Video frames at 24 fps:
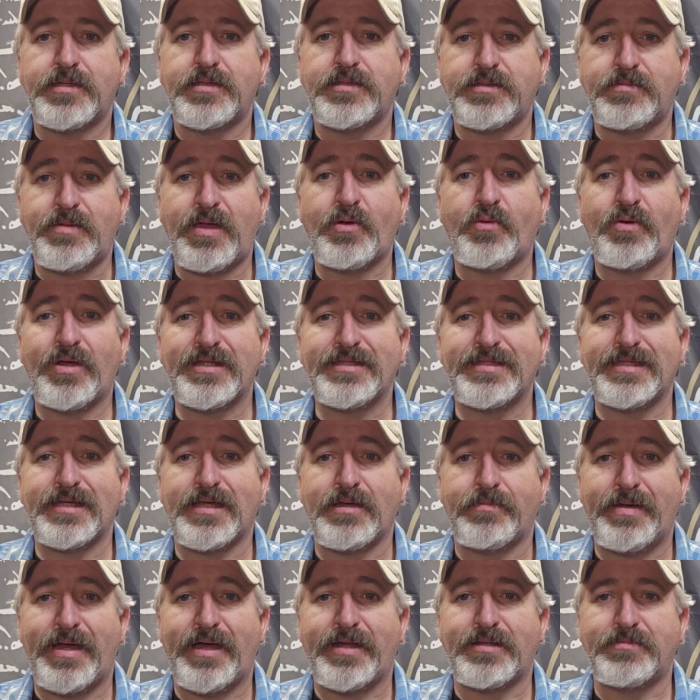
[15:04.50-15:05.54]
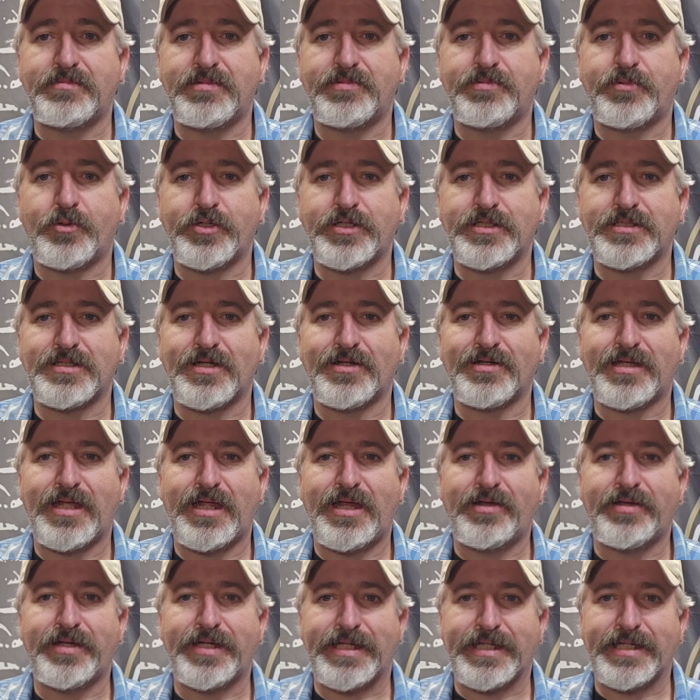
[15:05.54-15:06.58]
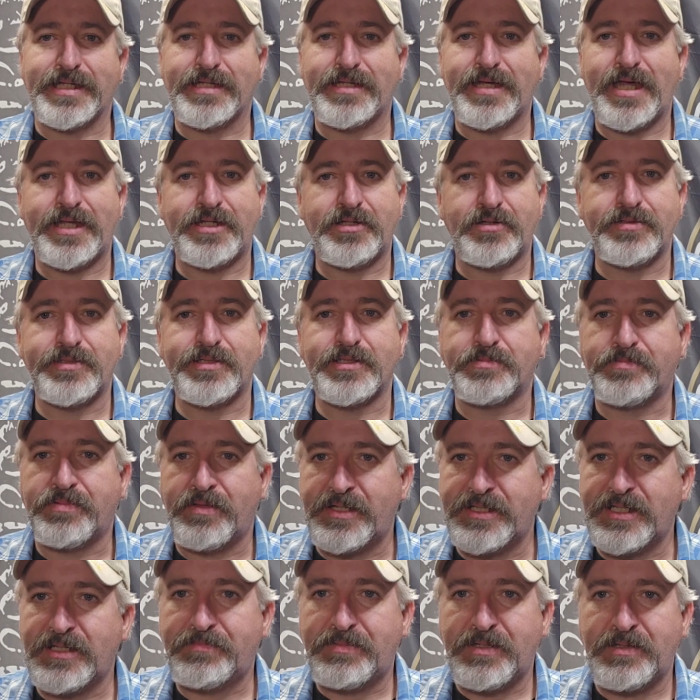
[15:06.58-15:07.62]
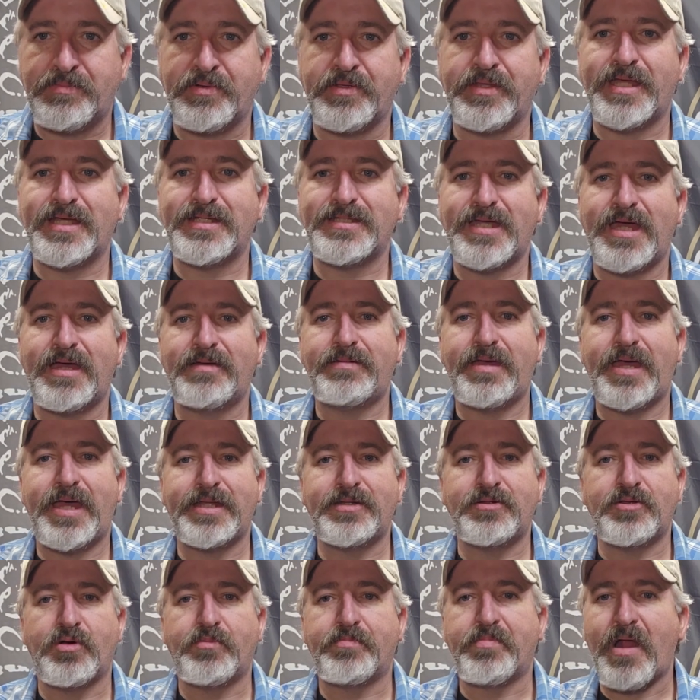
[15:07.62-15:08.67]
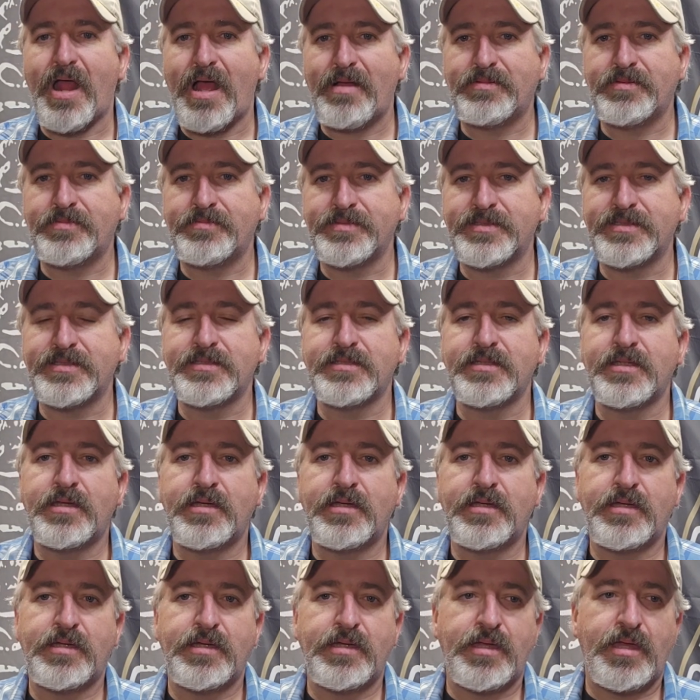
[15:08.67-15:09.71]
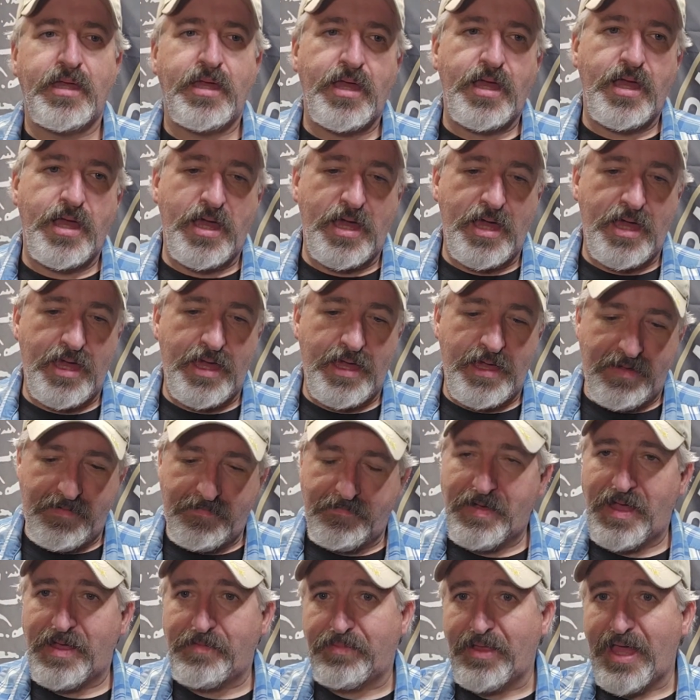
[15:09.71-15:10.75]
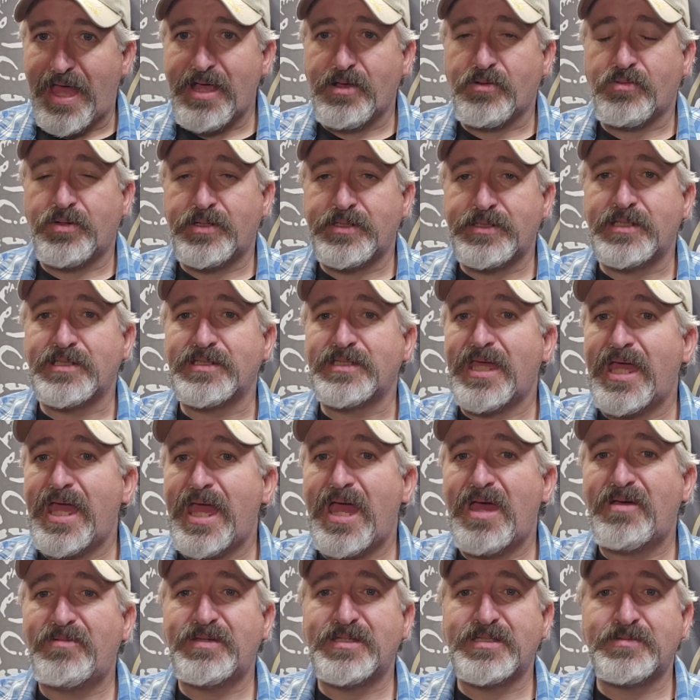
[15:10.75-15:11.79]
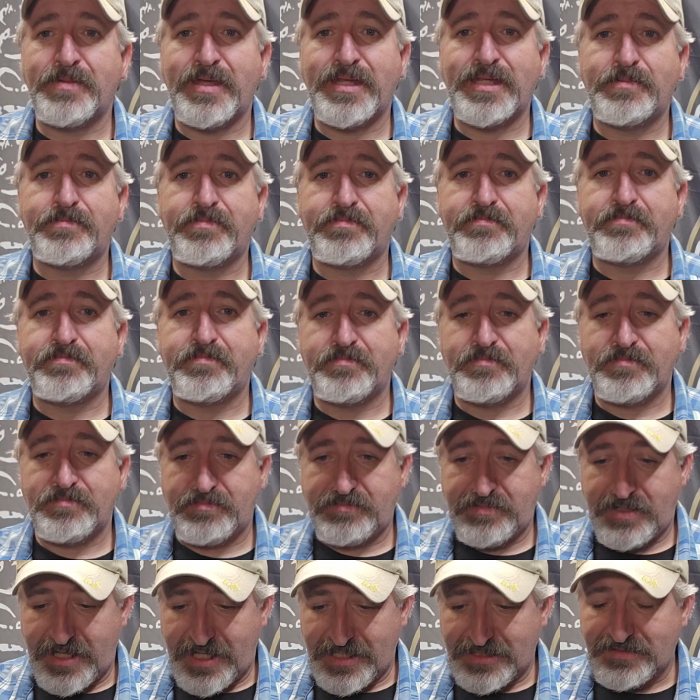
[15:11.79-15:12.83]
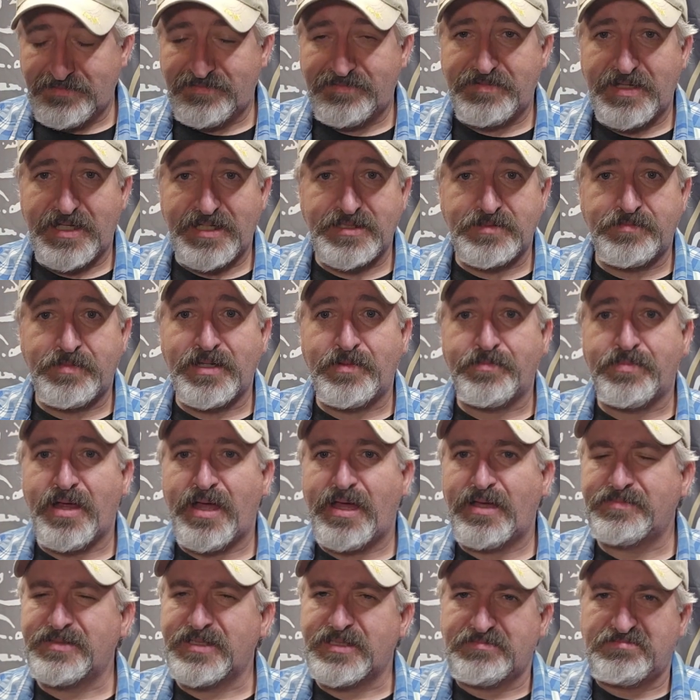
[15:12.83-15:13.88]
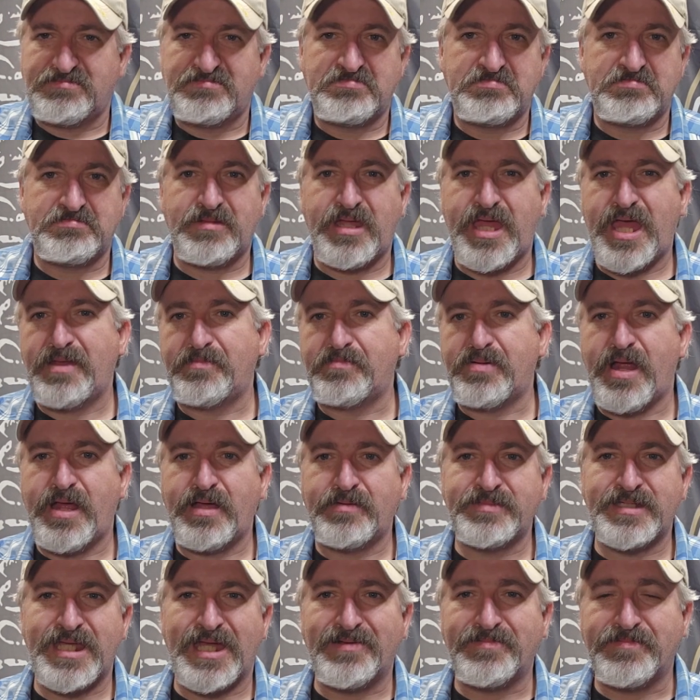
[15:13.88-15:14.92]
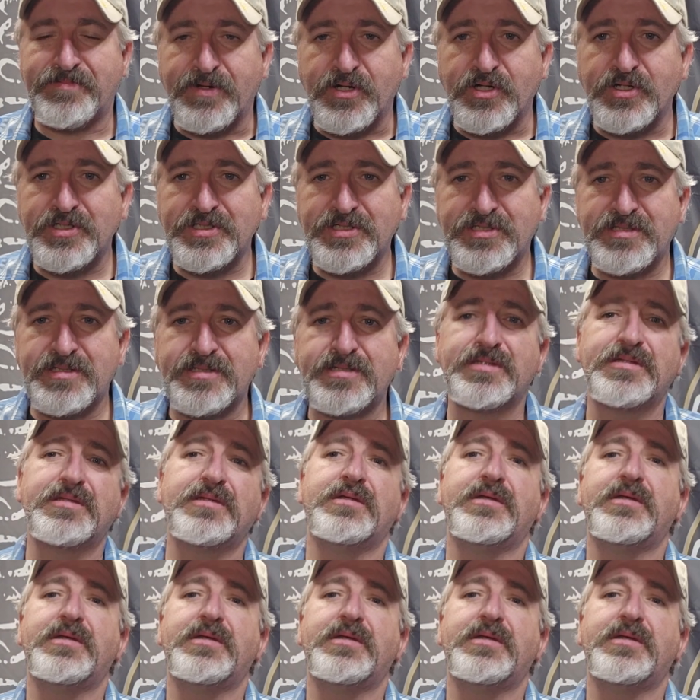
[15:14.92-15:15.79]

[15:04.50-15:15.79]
you might want to think about it before you start carrying it. I know there's plenty of people that have had no problems. My black one doesn't have as many problems. It had problems at first,